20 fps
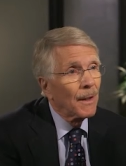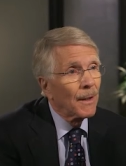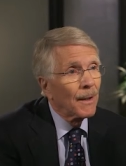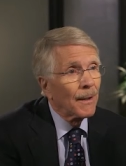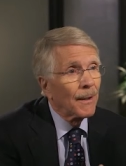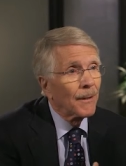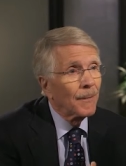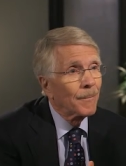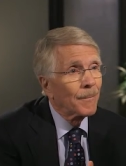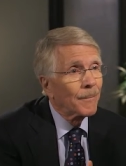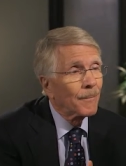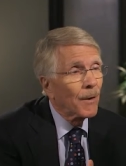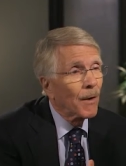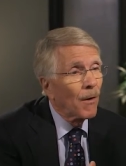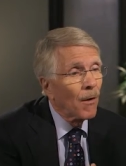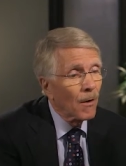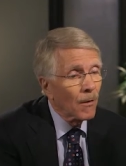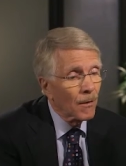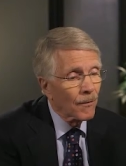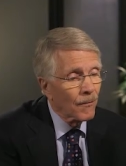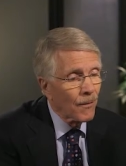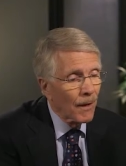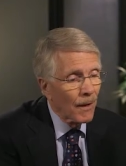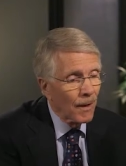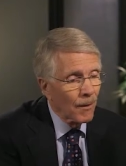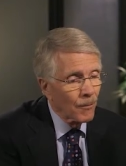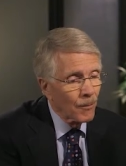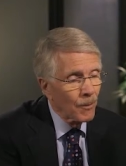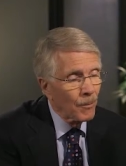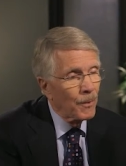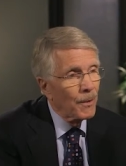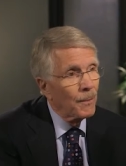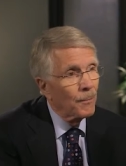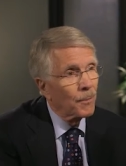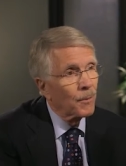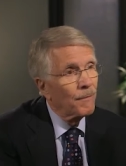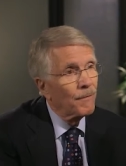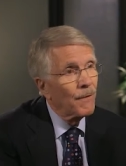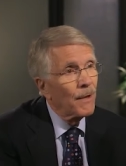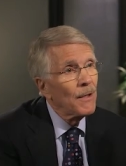Um, all of that will be
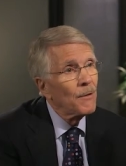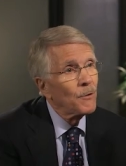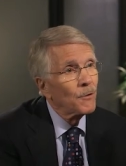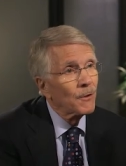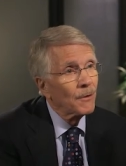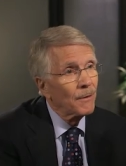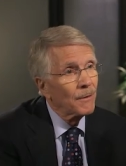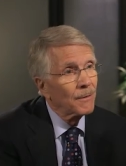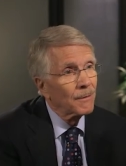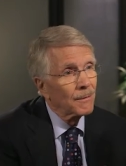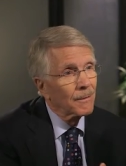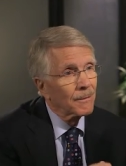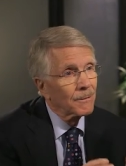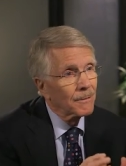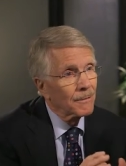prevention